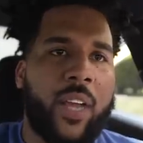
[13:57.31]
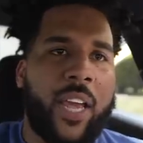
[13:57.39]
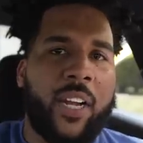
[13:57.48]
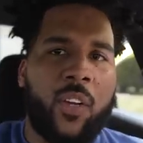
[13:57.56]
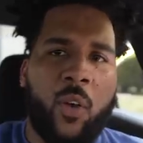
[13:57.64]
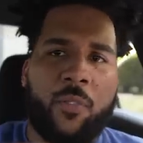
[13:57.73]

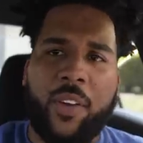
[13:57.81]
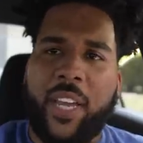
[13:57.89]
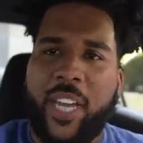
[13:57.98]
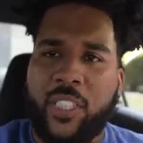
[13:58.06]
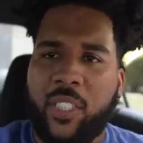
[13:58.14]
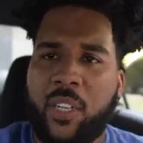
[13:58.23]
and a
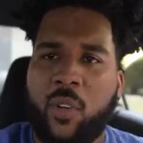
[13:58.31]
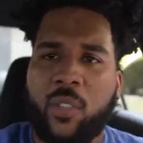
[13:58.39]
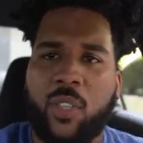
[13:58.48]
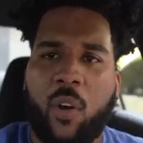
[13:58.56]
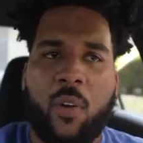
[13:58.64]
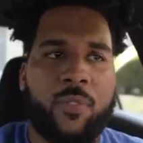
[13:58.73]
notification
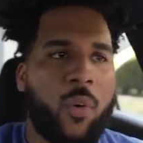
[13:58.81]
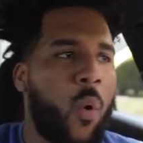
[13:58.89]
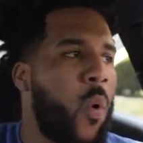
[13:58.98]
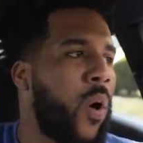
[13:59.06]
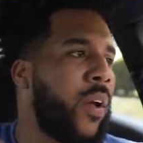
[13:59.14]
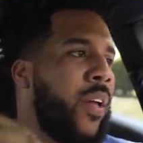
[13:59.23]
goes off
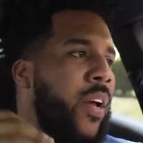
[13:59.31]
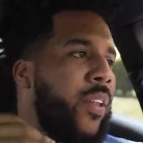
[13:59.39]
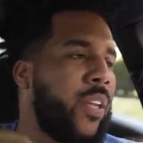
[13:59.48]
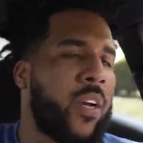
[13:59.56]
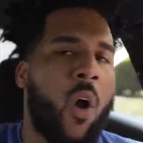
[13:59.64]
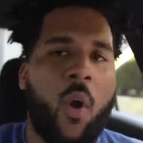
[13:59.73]
or
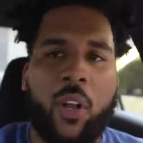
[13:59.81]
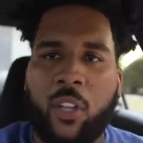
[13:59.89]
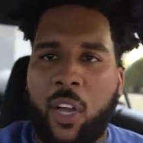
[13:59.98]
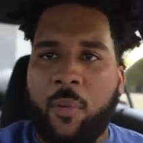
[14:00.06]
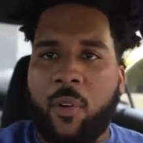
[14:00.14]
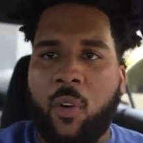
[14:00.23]
the car
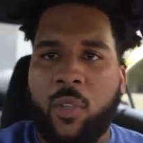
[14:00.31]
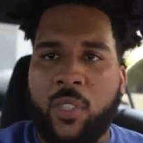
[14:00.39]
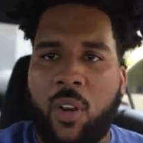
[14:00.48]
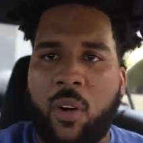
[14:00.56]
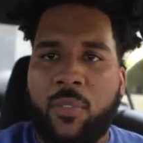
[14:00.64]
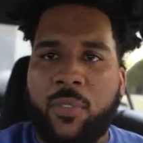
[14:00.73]
alarm goes
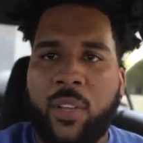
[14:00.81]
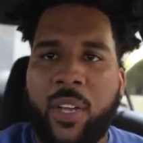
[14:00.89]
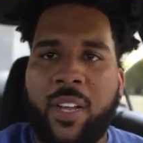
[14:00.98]
off,